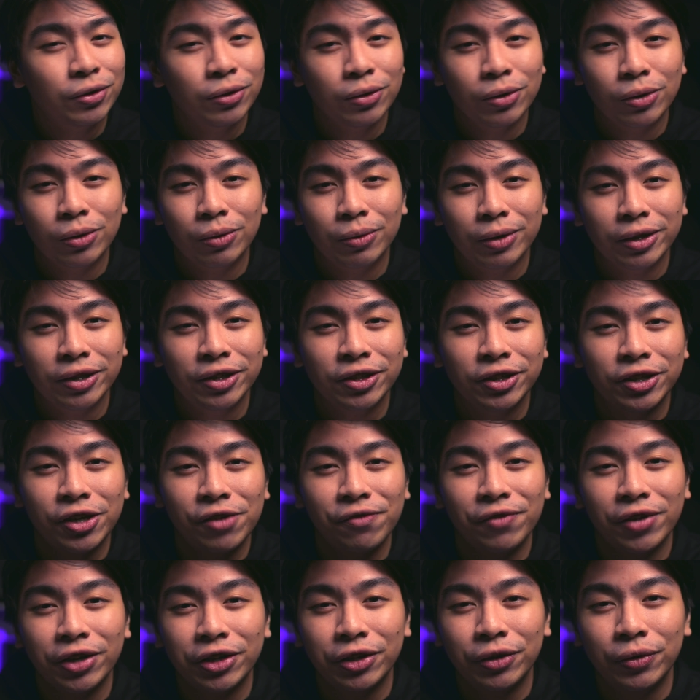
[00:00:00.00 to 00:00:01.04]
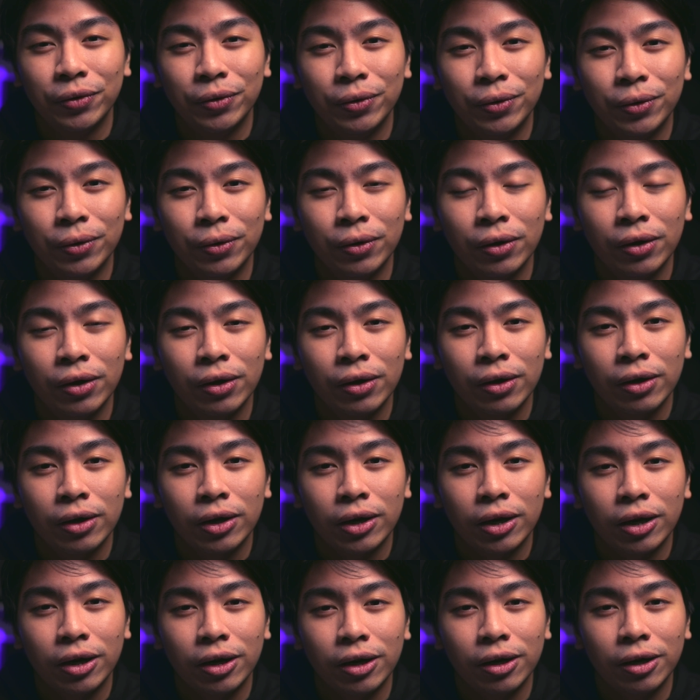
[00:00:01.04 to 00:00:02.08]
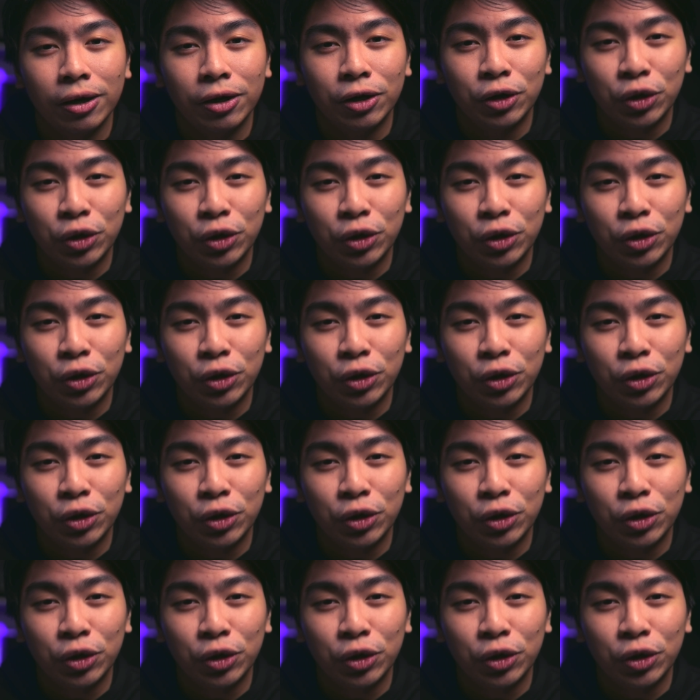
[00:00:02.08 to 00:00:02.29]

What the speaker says: No one's giving you a